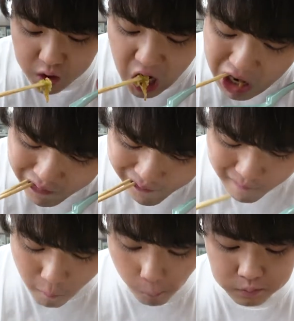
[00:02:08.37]
notices his
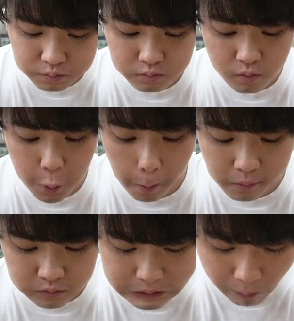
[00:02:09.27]
meal is nearing the
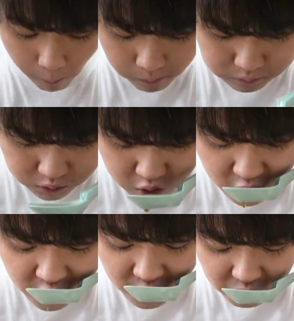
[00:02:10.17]
end, he takes in
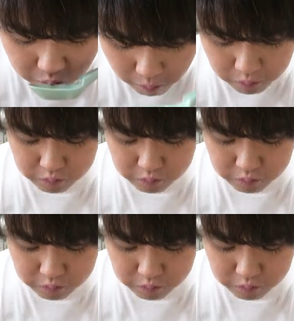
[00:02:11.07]
the Naruto,